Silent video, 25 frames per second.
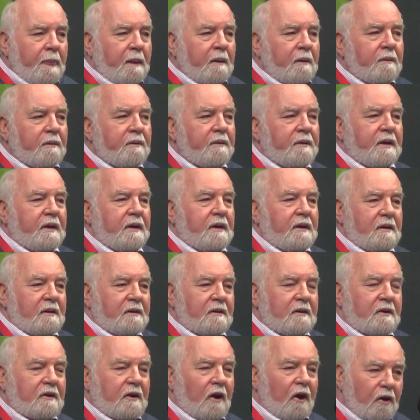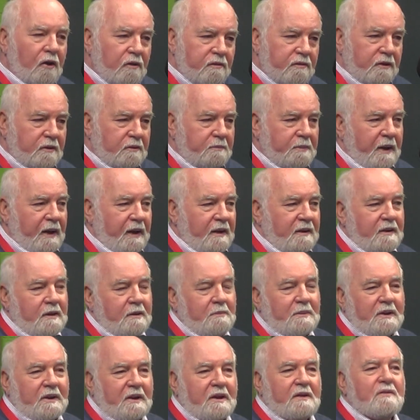The COVID
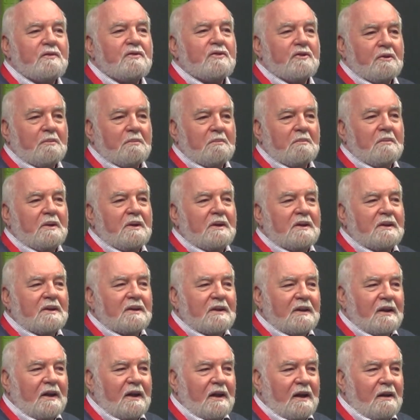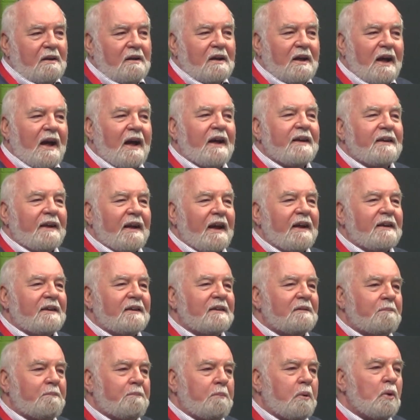pandemic gives them
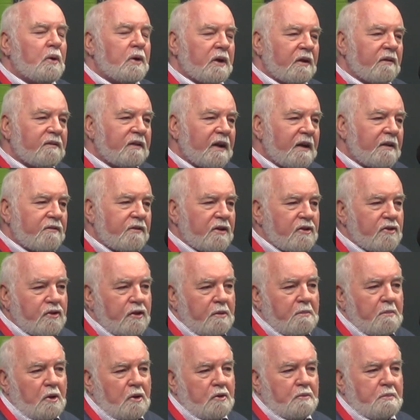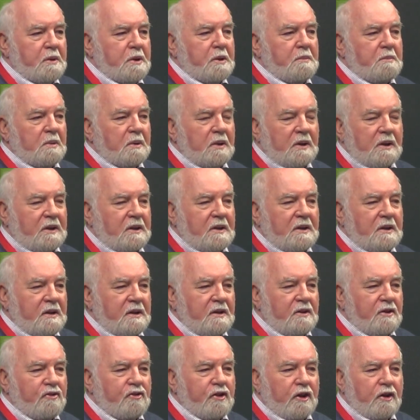a point of leverage that most people
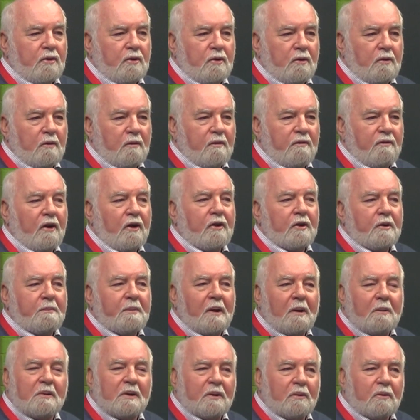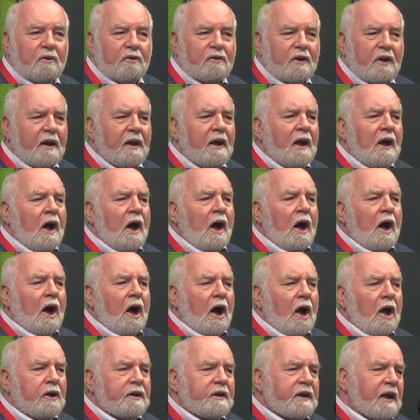in the general voter public will say,
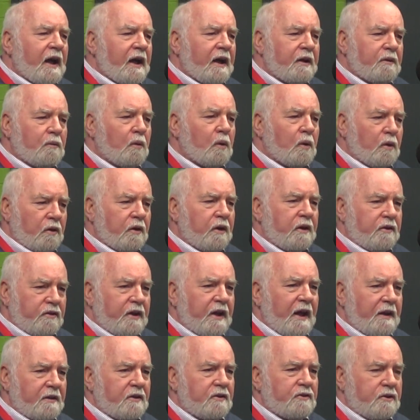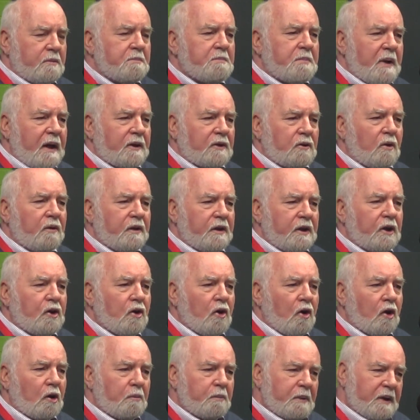okay, well, it's had this impact on the
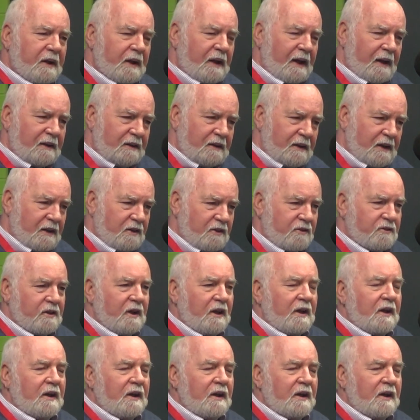economy, and yes,